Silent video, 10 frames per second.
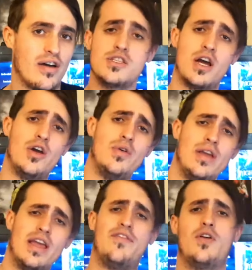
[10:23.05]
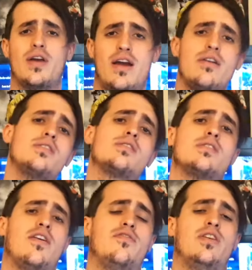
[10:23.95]
So, if your character
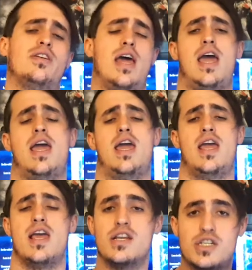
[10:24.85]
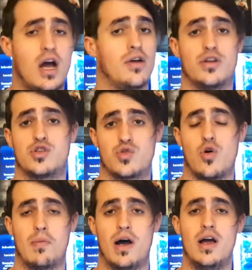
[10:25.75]
suffered a childhood
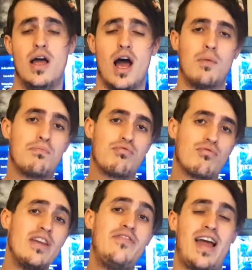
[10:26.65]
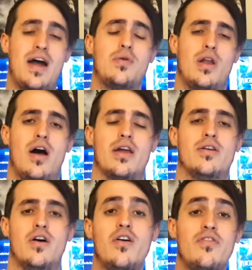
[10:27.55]
trauma, a brief outline
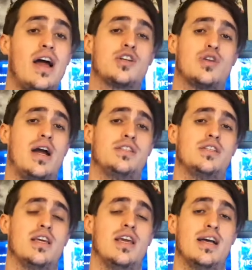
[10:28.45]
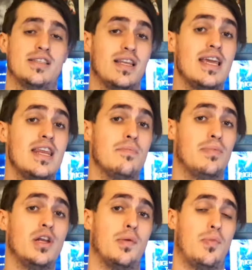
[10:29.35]
of that tragedy as a leading
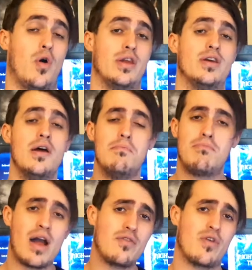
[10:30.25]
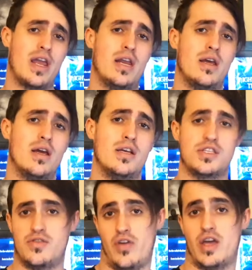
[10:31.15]
bullet point might read,
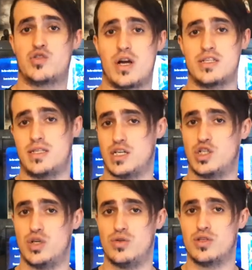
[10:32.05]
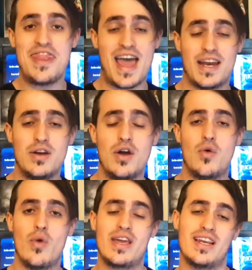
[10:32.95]
severe trust issues. Then,
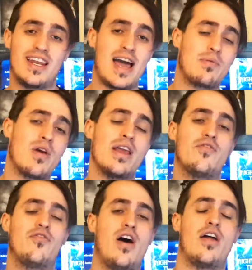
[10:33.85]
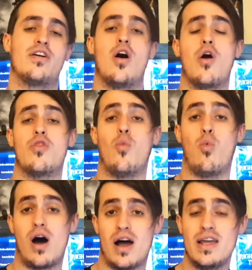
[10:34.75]
we can elaborate further on the
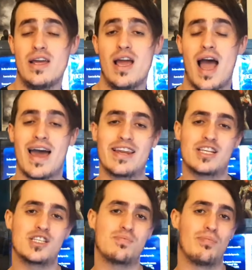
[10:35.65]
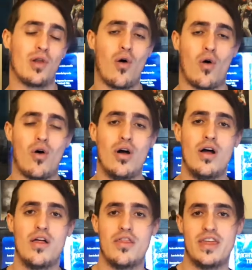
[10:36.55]
why and explore
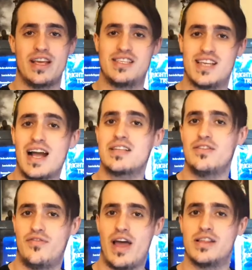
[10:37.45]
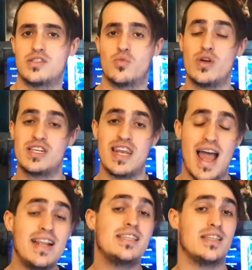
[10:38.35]
the exact events which
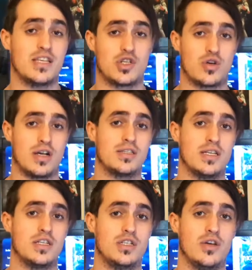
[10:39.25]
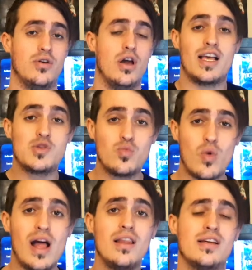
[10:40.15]
led to this trust issue, as
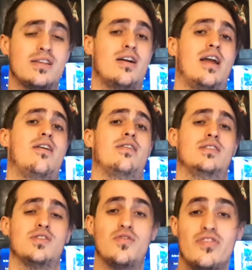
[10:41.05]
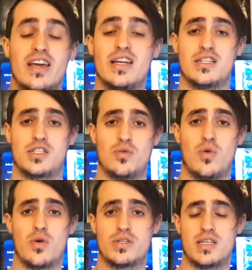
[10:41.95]
well as our character's feelings
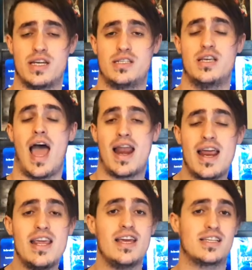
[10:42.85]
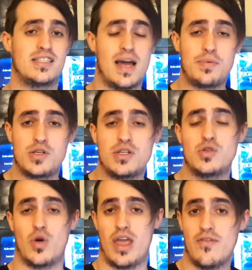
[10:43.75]
towards this, and any exceptions
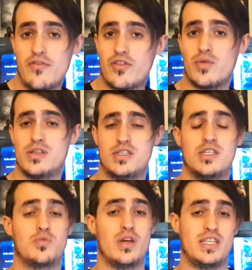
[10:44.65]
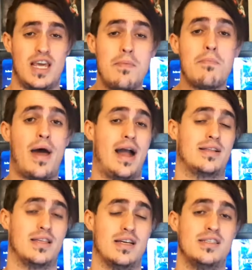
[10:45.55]
or influences which
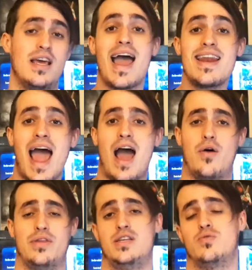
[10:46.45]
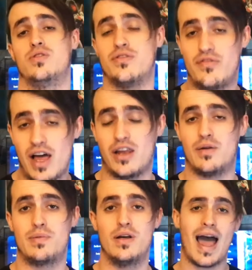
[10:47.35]
impact this, and how these will develop.